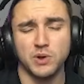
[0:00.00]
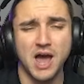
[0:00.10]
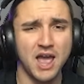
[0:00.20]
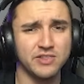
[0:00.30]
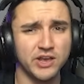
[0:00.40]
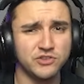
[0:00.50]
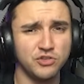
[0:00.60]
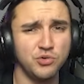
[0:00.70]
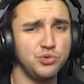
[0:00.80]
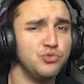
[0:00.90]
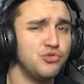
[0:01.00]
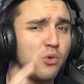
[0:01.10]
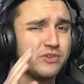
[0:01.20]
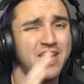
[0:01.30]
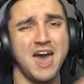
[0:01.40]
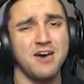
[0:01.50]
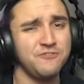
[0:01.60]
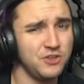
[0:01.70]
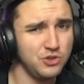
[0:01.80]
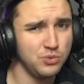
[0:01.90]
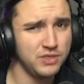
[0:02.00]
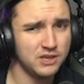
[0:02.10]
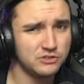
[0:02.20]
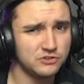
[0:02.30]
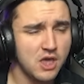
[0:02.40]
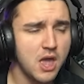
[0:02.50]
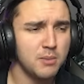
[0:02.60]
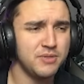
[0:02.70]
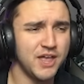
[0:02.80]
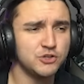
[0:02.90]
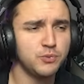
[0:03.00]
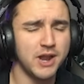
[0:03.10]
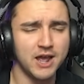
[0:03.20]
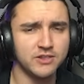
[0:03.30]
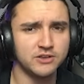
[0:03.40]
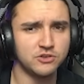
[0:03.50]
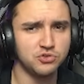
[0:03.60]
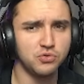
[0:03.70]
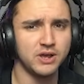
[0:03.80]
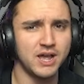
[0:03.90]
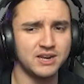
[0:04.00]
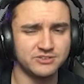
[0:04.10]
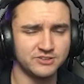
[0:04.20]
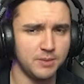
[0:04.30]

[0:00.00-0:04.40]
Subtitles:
is what I like to do. You don't have to do this, but that's what I like to do to kind of